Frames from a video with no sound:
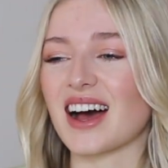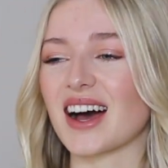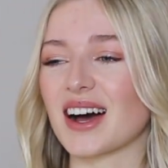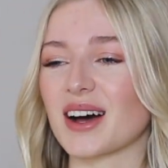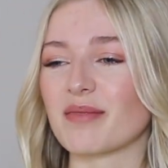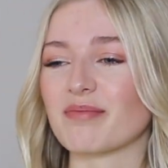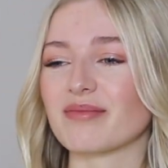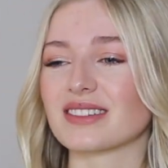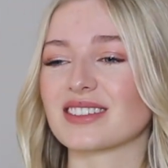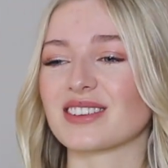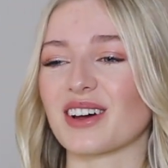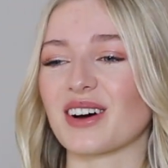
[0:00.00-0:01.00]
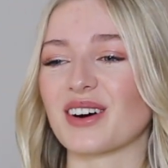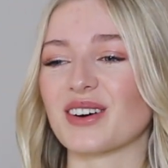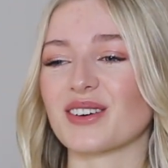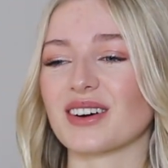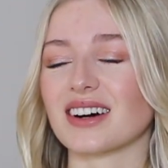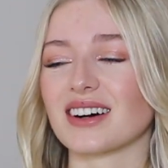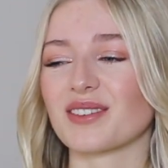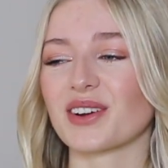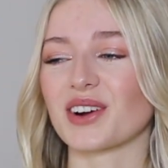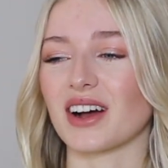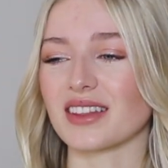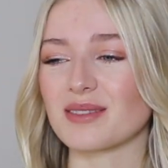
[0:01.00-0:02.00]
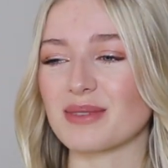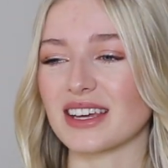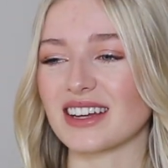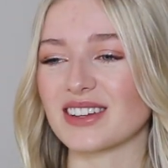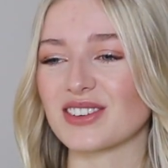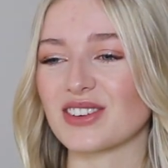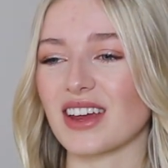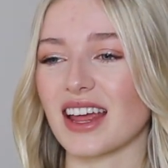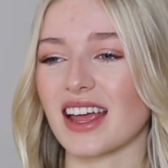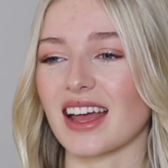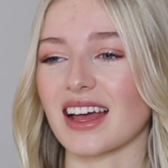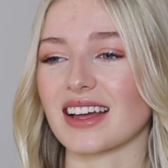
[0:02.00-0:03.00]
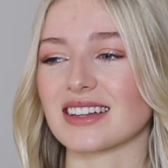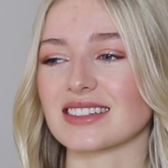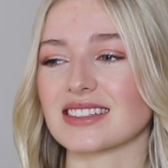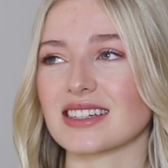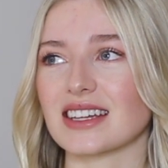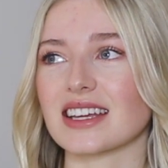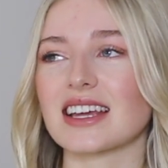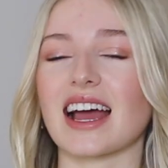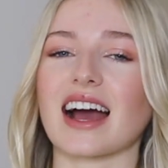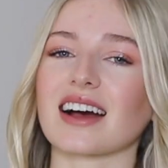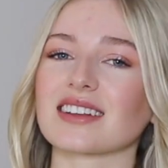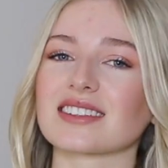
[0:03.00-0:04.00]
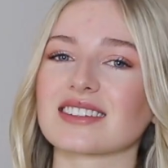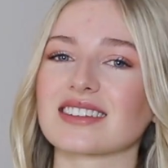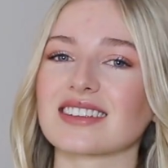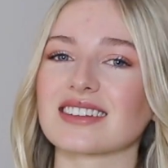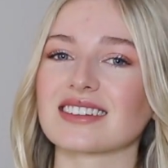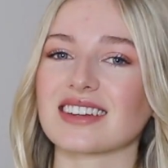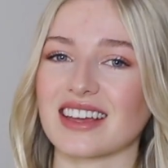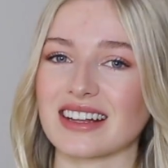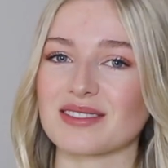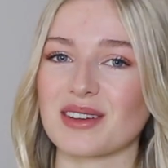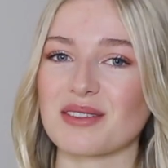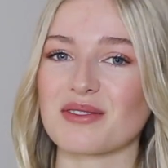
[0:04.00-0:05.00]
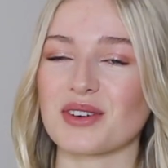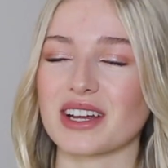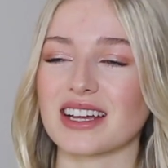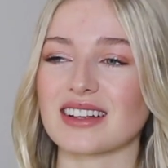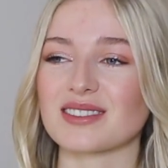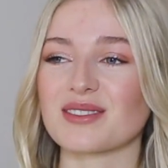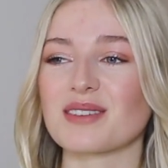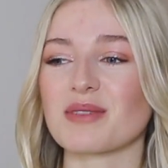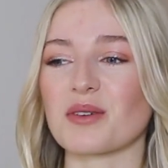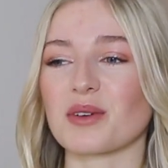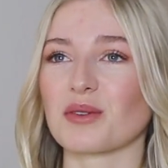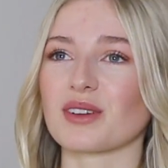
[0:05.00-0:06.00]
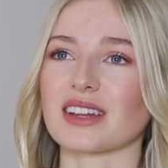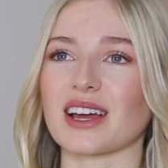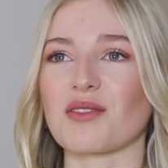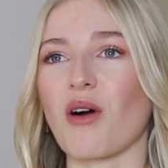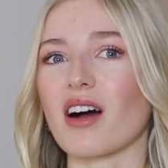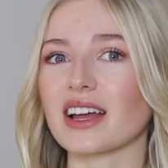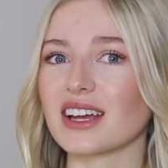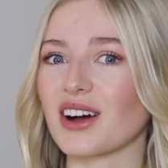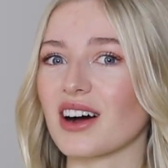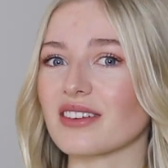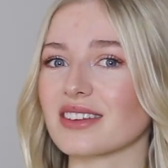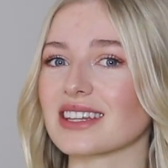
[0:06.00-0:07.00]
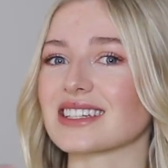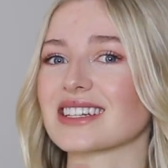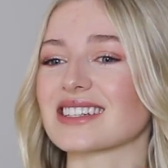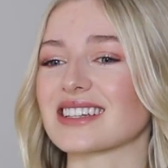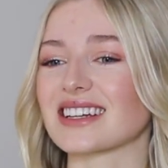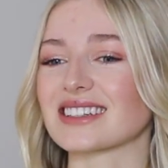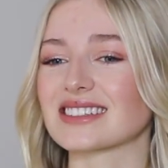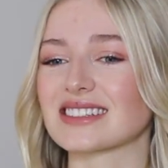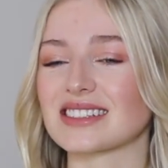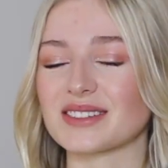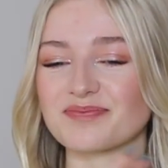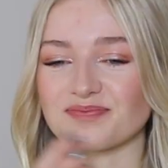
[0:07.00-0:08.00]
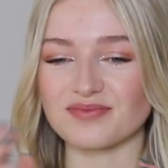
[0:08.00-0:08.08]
Um, so we were on the beach and he asked to kiss me before he kissed me, but we were like walking off in the distance